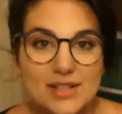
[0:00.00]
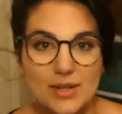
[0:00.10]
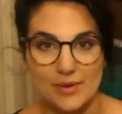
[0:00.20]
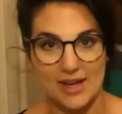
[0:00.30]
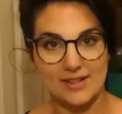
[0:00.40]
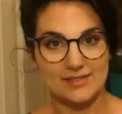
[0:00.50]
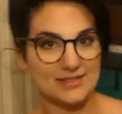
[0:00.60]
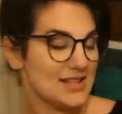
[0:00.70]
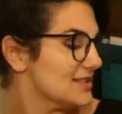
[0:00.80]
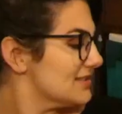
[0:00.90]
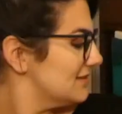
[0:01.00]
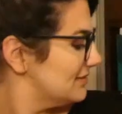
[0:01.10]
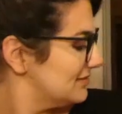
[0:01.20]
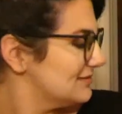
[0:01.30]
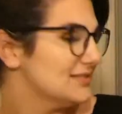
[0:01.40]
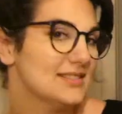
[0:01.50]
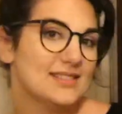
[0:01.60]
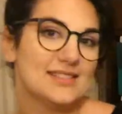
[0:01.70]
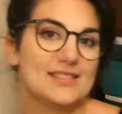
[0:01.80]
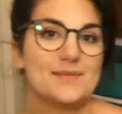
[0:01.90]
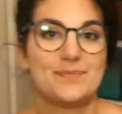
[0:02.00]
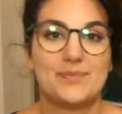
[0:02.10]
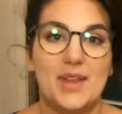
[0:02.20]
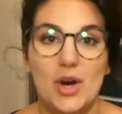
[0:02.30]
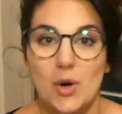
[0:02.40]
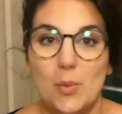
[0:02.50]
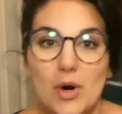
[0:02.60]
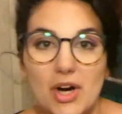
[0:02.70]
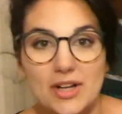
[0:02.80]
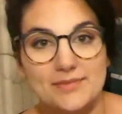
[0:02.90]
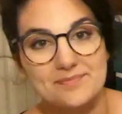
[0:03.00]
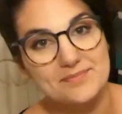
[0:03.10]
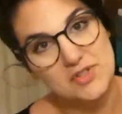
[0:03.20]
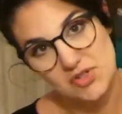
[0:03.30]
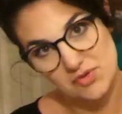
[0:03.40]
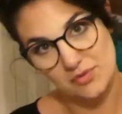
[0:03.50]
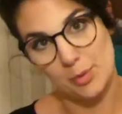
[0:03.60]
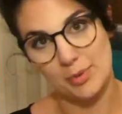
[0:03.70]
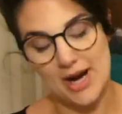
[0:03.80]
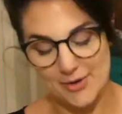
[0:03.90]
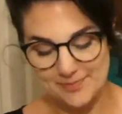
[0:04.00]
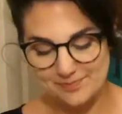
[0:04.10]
Luna. That's her work. She's real proud.